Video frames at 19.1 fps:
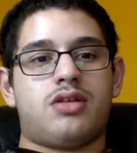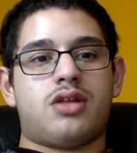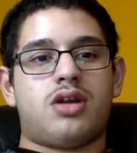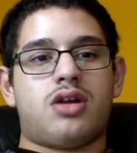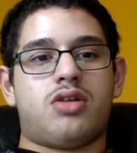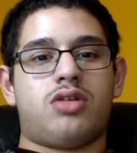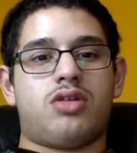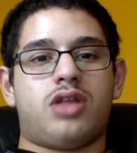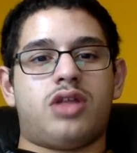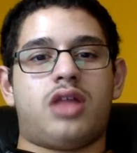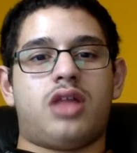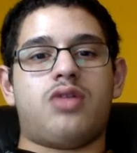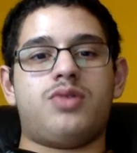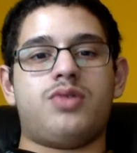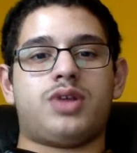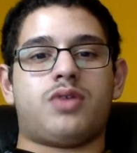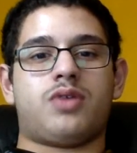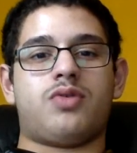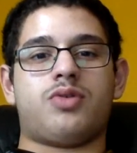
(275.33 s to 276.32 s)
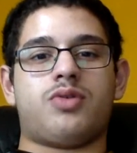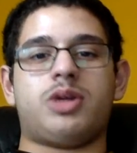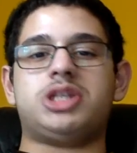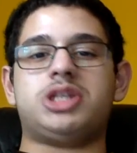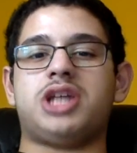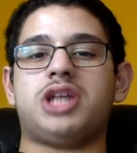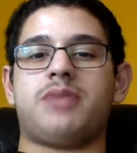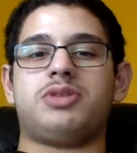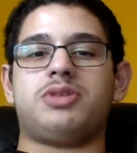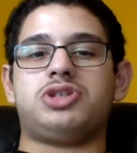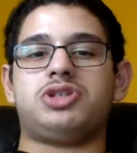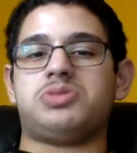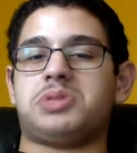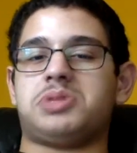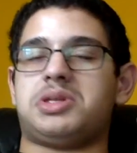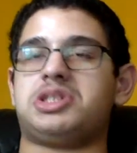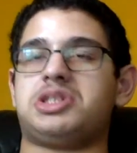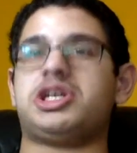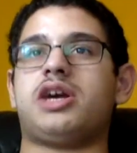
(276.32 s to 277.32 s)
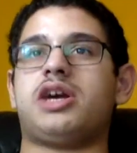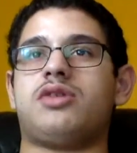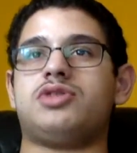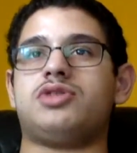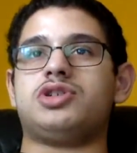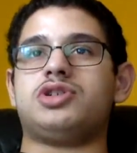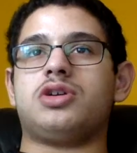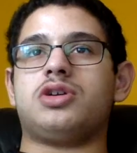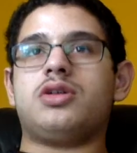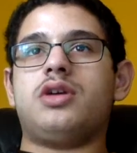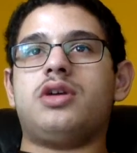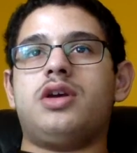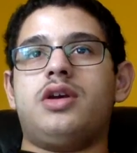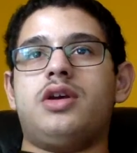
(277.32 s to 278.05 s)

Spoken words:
They lose the Cruiserweight Championship to the challenger,